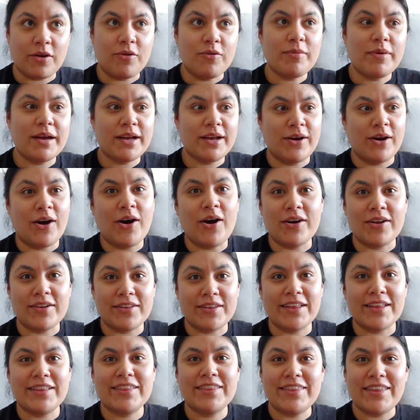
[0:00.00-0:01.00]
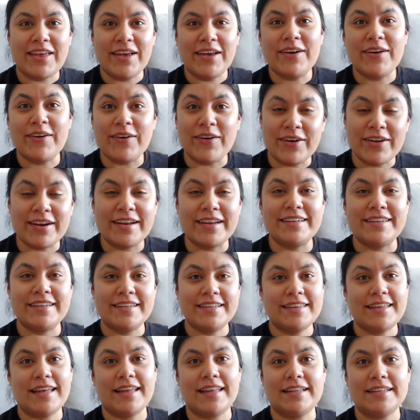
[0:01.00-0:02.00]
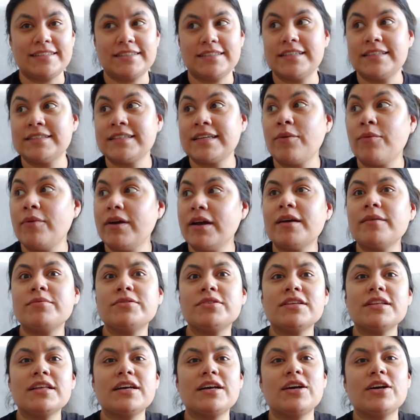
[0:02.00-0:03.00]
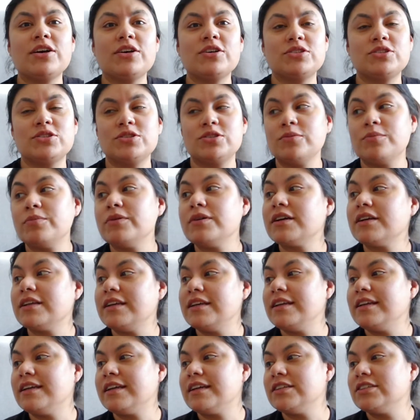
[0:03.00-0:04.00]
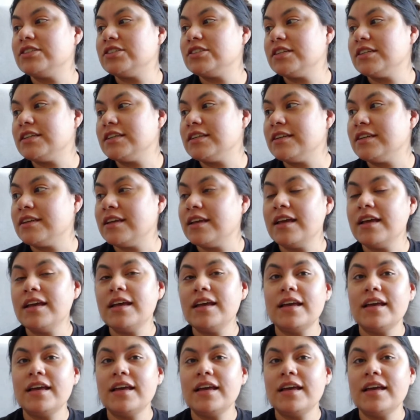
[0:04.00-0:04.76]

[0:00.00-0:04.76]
oh my God, like thank God I did that last night, because I wake up to like a super clean kitchen,